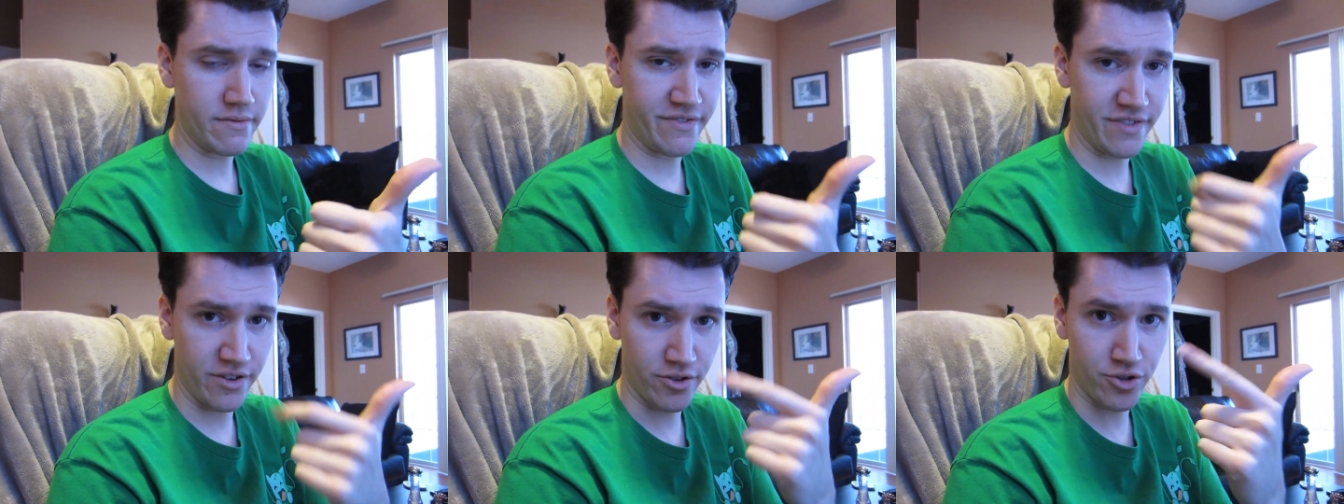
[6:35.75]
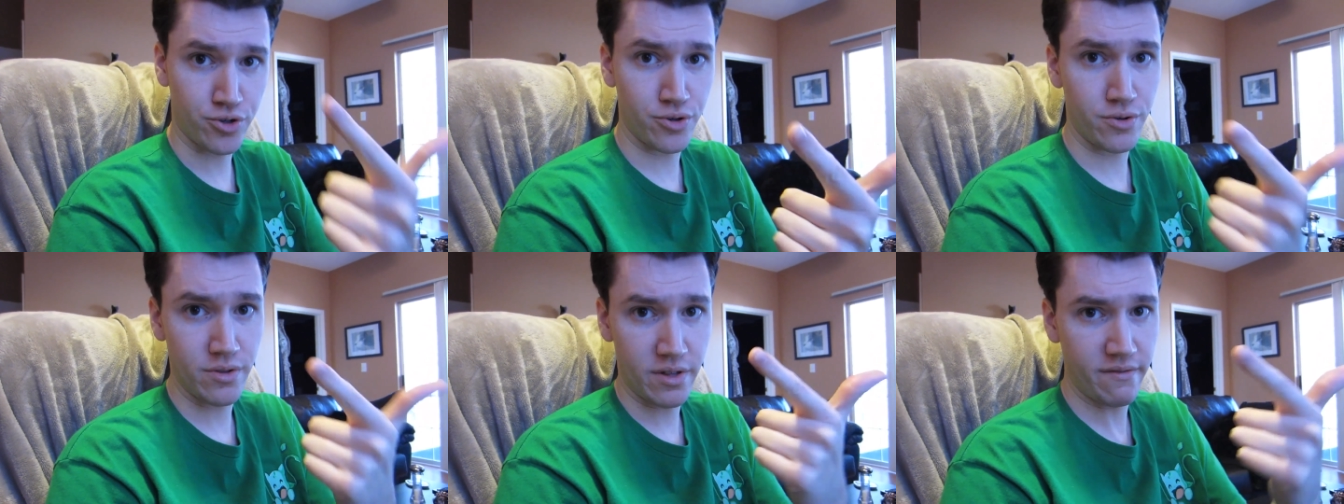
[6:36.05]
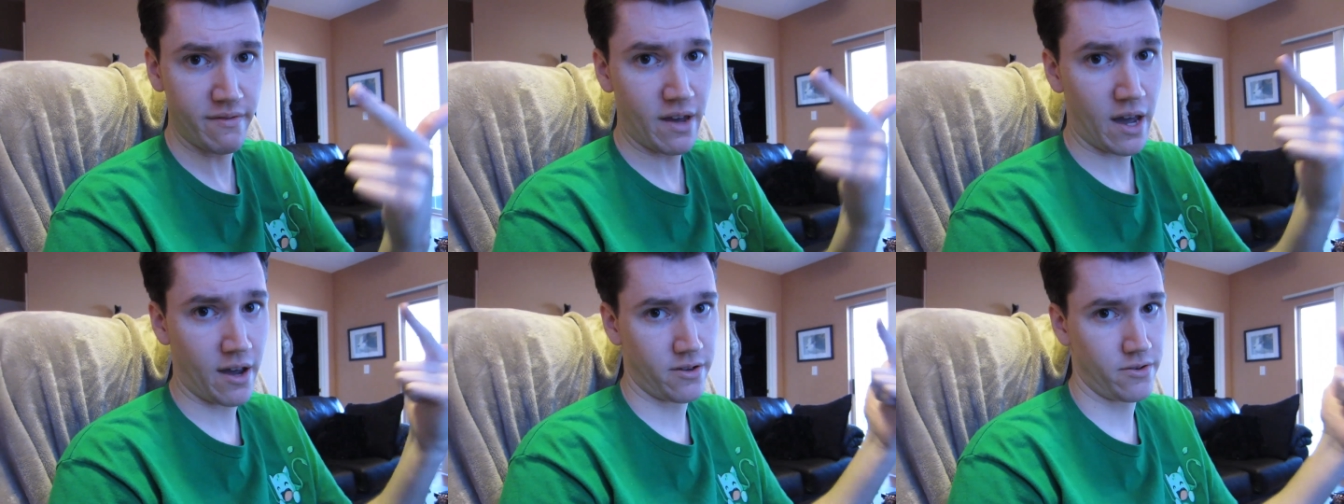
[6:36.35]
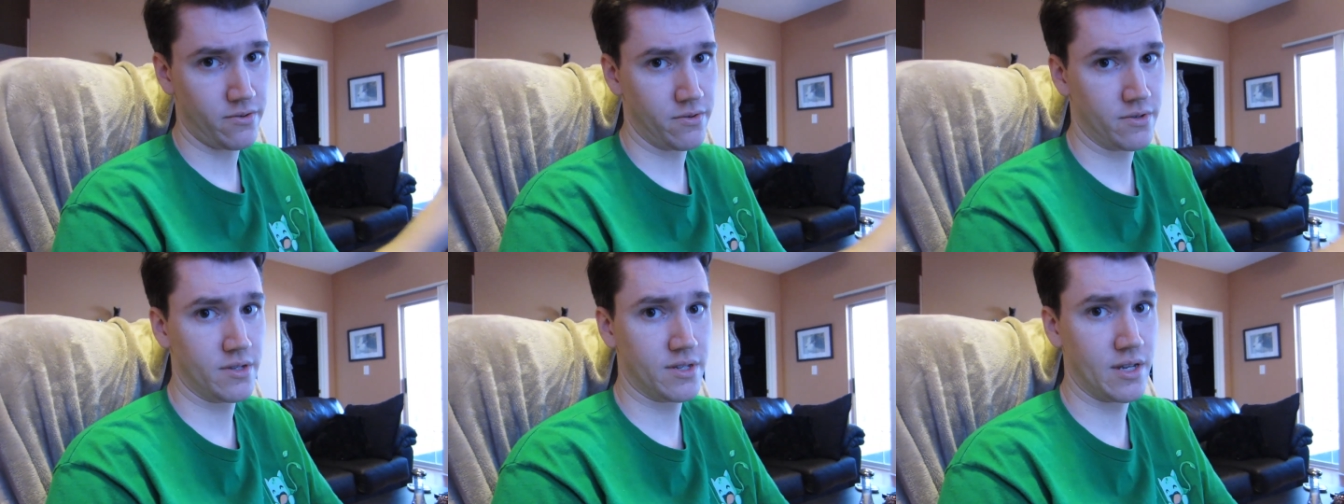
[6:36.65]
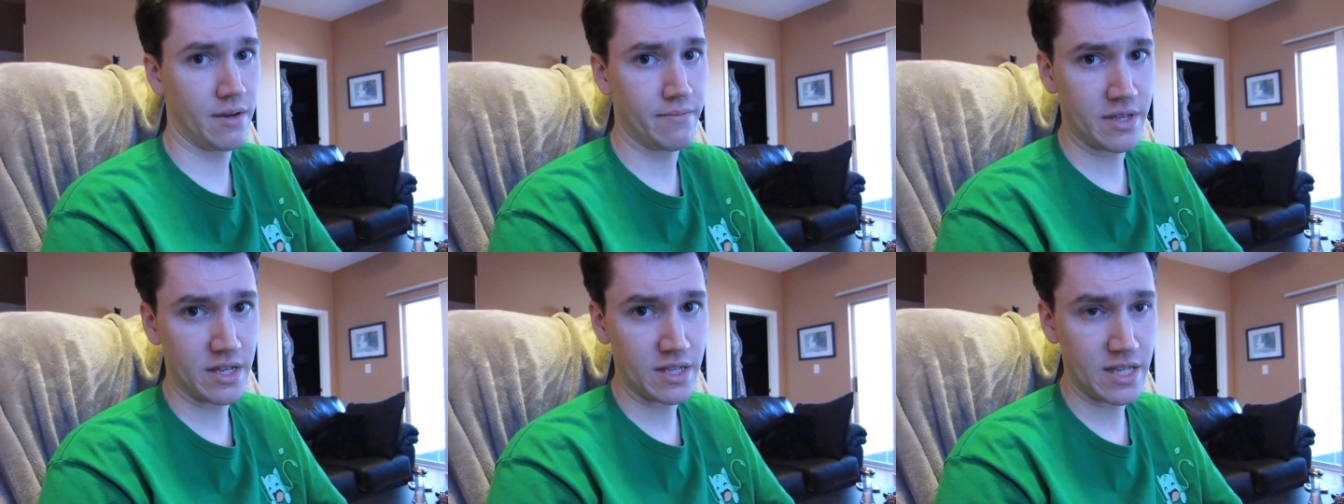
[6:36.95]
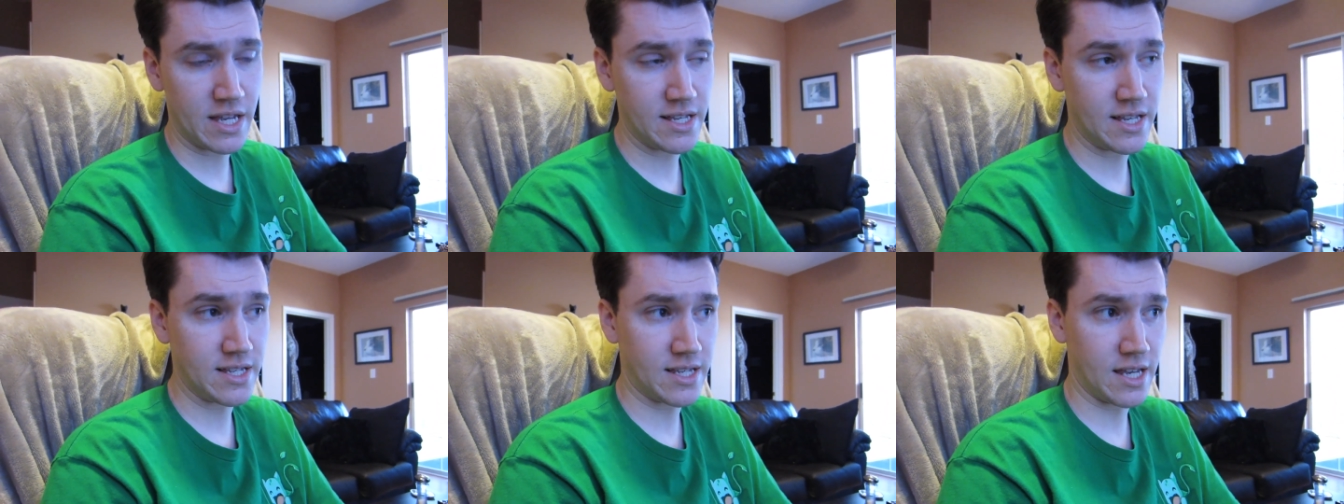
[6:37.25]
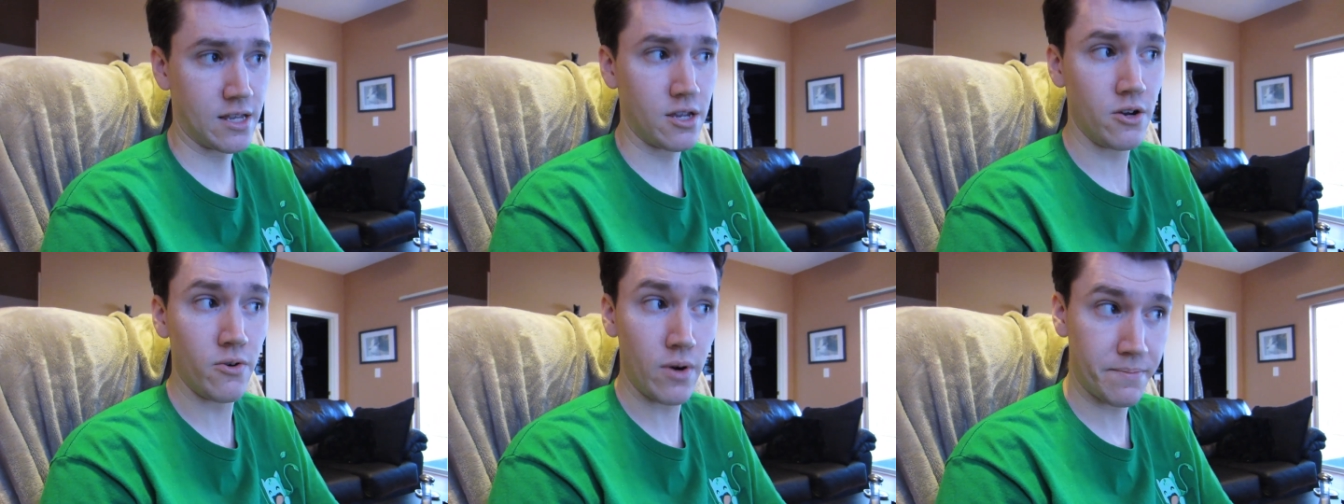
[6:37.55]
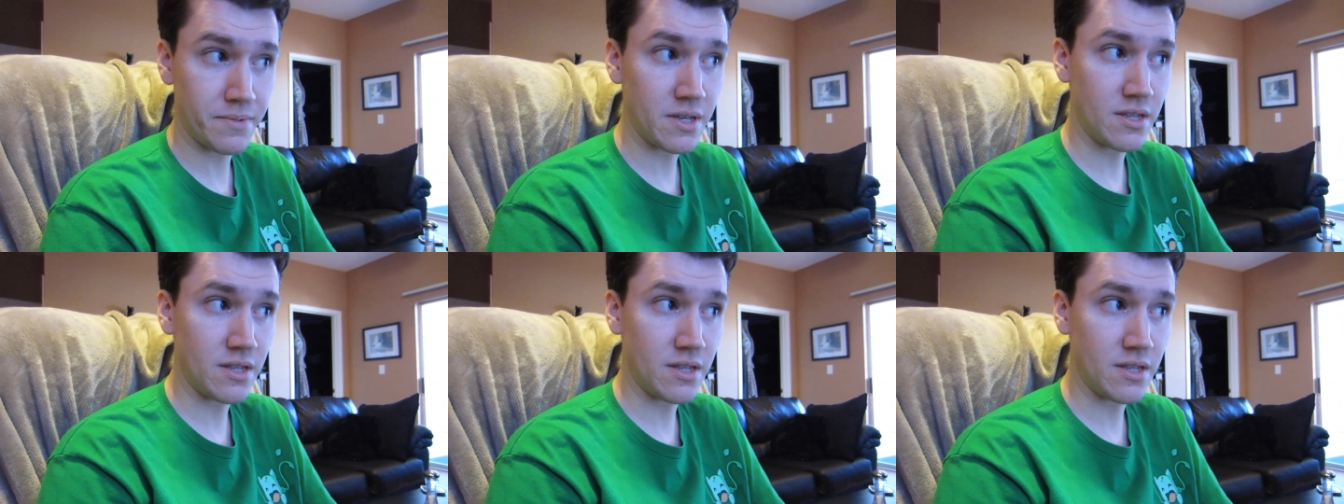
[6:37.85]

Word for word: feel truly valued, something that Nintendo up